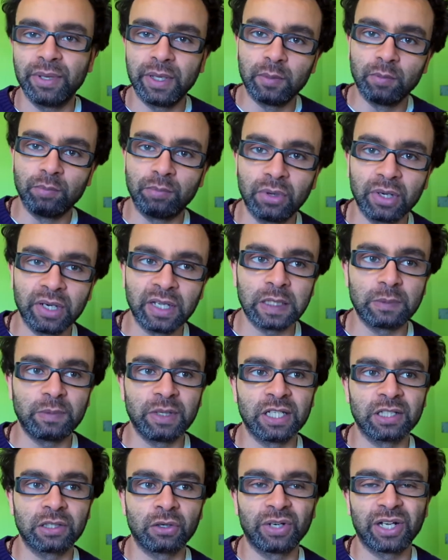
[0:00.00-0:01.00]
being
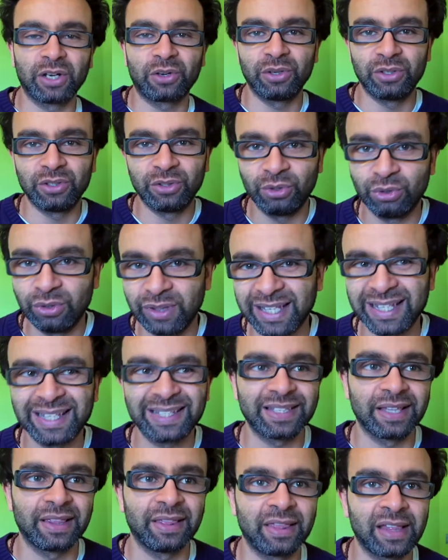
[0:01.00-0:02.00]
bullied, being told I couldn't do
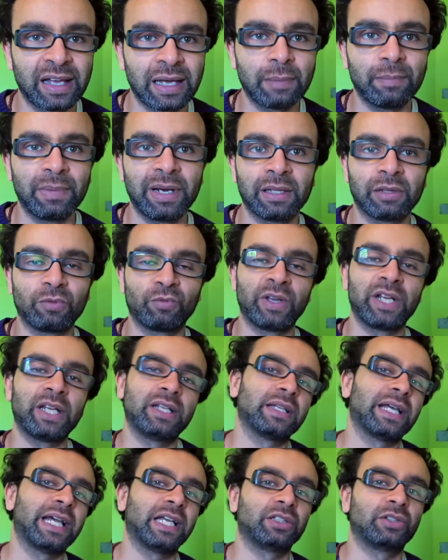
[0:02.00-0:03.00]
this and that, but in
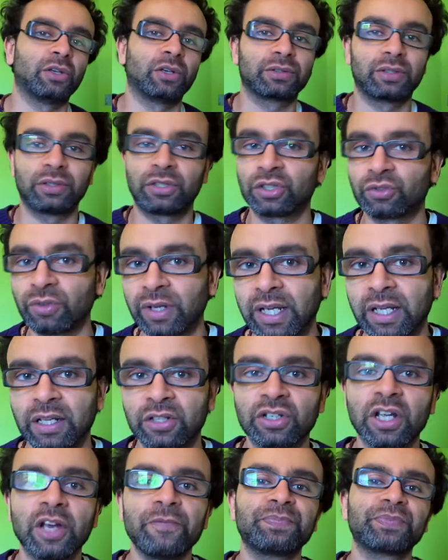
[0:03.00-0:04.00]
reading like Doctor
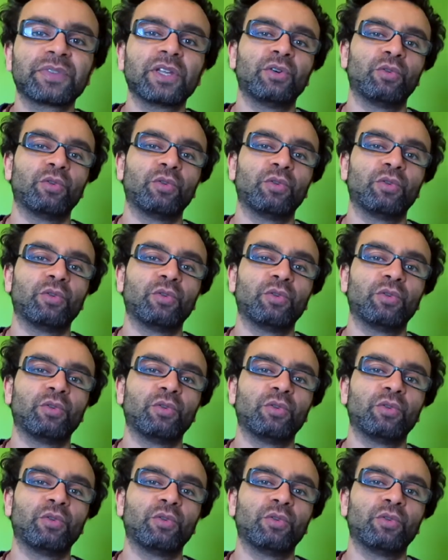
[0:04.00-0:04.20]
Strange